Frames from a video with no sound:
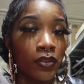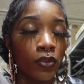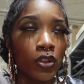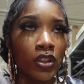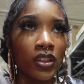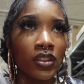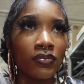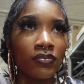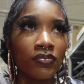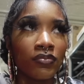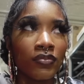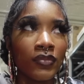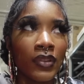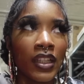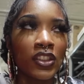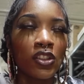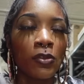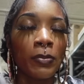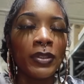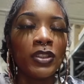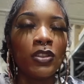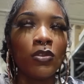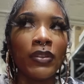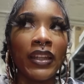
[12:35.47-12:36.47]
or it's
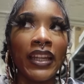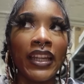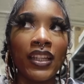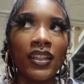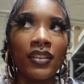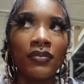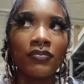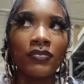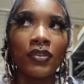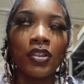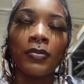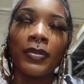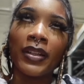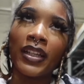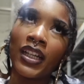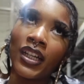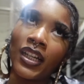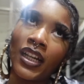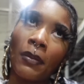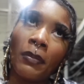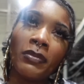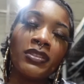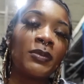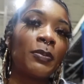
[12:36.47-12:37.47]
gonna be too late. Oh my god,
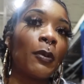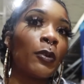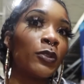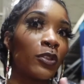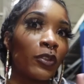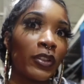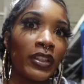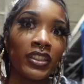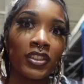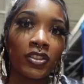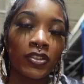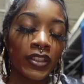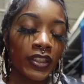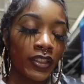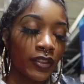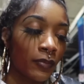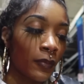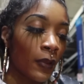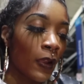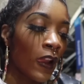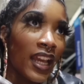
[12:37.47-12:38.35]
I'm gonna just post on Instagram.